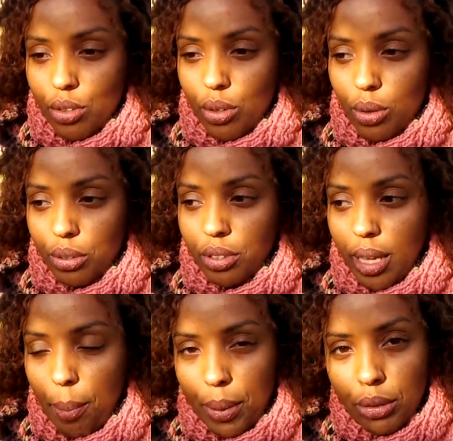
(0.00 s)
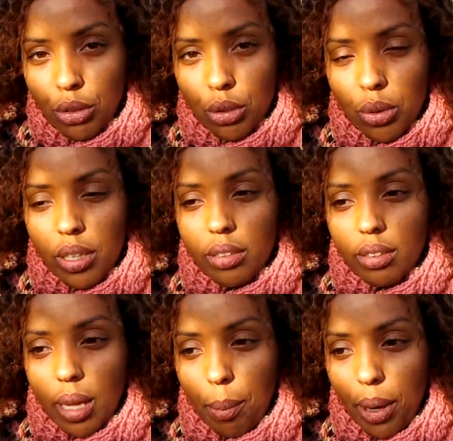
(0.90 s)
So step into it
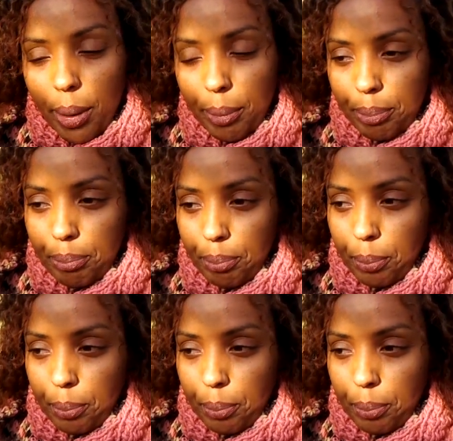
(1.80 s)
and step up.